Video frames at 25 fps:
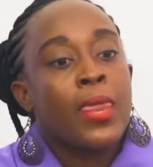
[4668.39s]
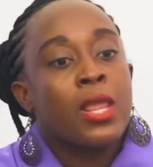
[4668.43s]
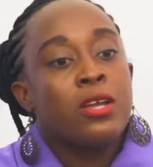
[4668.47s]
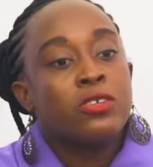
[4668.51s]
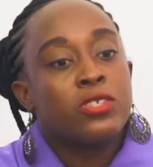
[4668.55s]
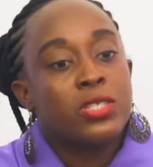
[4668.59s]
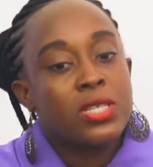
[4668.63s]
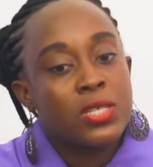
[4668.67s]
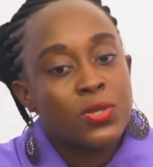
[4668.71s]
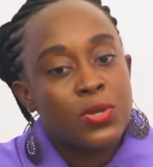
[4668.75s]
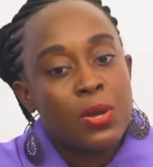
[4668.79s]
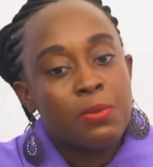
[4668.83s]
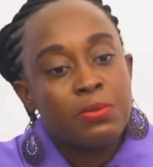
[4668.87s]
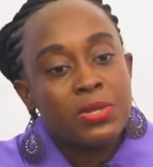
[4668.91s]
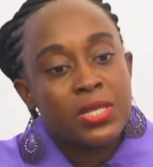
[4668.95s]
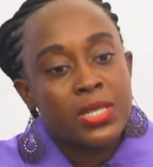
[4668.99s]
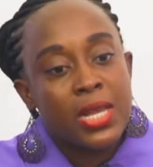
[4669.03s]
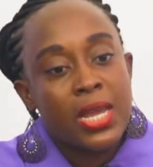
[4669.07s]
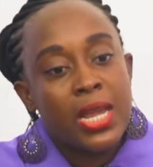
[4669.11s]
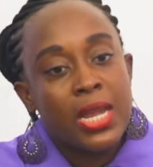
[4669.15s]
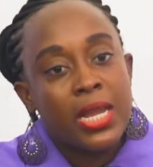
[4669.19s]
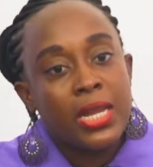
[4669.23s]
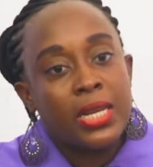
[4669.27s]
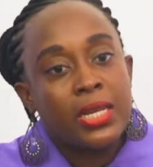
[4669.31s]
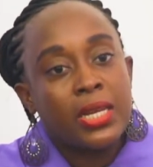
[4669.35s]
So that's what I'm
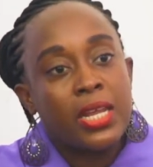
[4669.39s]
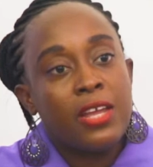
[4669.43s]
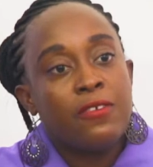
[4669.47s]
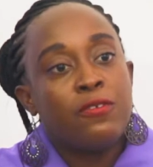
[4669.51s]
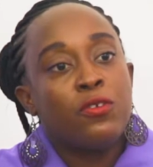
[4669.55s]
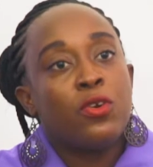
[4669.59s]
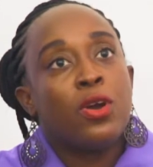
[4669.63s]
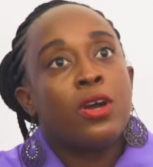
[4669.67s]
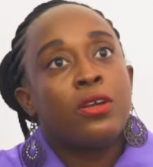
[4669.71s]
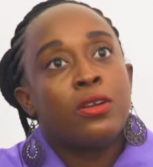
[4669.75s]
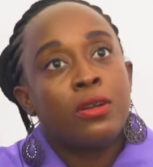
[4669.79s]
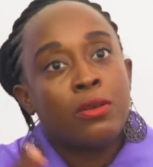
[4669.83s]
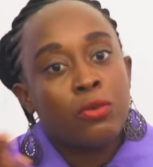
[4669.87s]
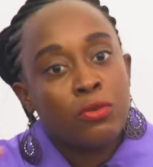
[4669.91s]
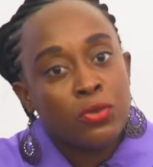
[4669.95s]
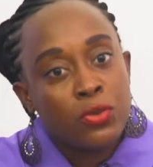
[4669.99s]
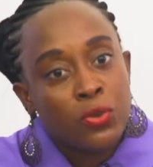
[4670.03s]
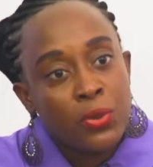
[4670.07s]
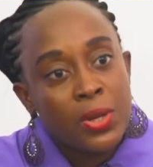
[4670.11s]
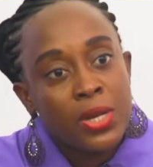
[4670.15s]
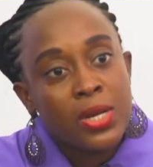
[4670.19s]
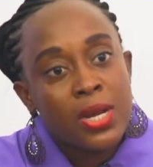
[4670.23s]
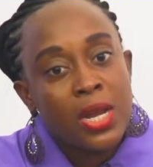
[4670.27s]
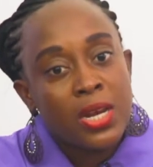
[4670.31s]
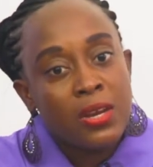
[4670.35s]
saying. If you are
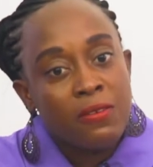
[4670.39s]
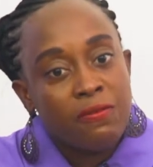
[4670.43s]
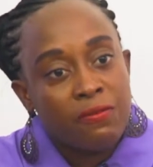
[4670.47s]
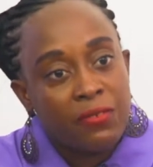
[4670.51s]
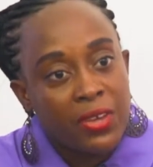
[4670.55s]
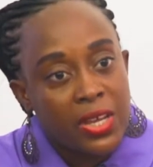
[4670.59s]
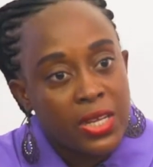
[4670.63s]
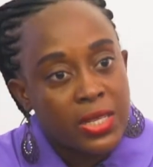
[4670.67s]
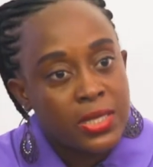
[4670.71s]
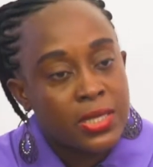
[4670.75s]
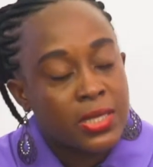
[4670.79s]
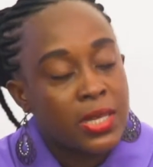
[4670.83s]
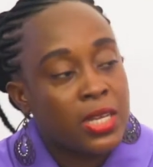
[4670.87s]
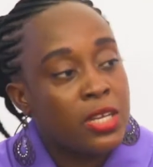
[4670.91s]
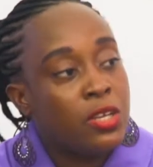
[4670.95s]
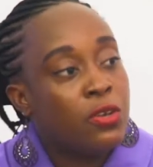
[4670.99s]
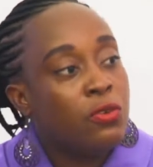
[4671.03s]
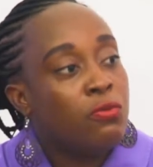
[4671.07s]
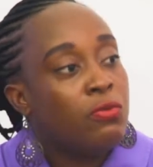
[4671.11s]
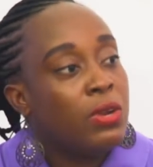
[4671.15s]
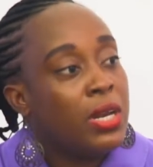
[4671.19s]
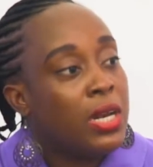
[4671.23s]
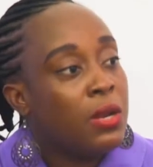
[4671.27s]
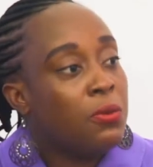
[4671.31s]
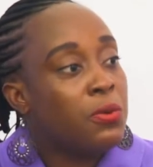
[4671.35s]
doing an event and
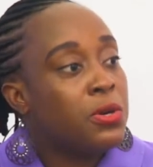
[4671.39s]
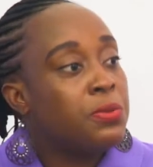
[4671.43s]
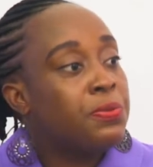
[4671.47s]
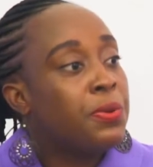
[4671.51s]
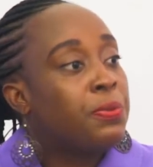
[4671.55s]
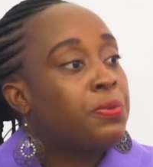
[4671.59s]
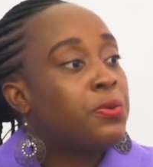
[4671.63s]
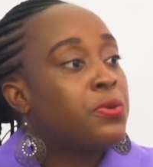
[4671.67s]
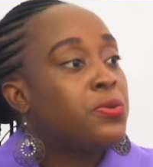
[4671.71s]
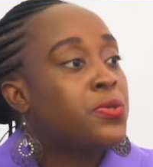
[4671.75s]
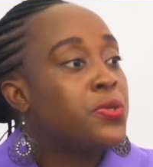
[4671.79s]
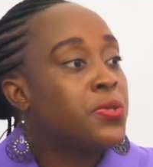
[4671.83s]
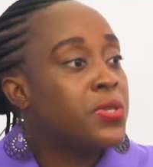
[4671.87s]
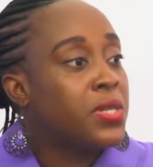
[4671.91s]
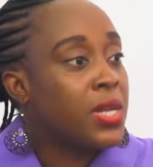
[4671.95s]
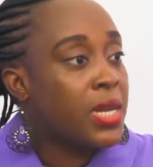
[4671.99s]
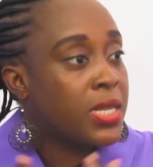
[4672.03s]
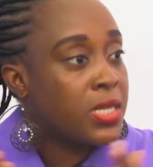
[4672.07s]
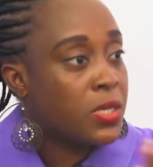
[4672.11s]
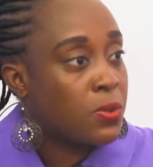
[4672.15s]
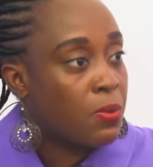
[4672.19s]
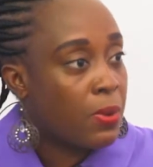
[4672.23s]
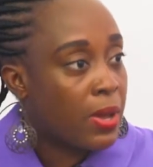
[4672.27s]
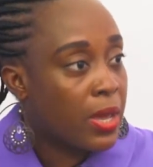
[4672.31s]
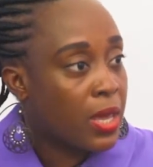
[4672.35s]
you really want people to
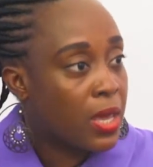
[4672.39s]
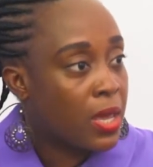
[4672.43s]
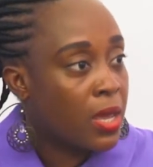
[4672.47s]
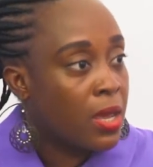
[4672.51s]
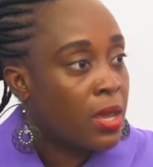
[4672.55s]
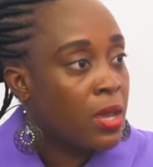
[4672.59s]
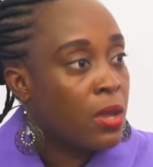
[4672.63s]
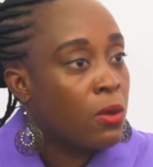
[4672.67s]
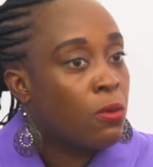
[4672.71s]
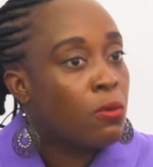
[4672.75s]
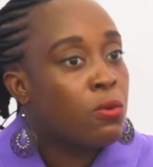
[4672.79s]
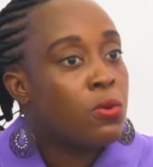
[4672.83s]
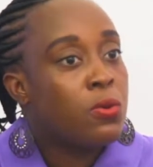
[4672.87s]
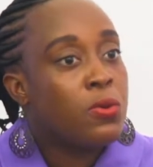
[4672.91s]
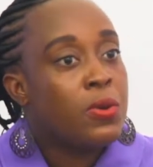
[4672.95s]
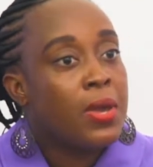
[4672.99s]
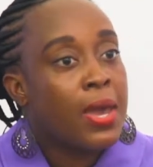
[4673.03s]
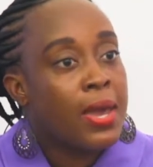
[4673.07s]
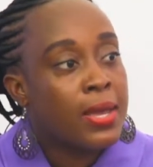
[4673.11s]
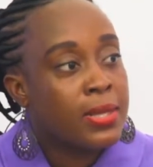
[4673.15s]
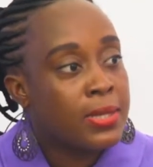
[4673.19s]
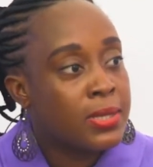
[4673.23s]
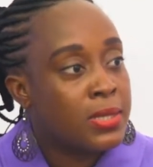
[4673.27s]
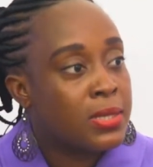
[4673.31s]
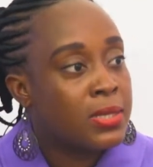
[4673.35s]
network,
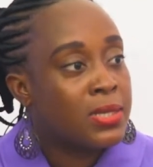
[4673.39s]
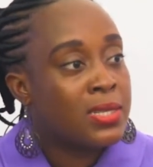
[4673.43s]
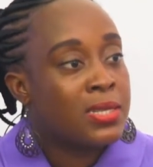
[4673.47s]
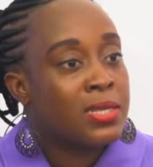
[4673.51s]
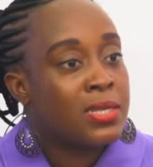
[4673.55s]
create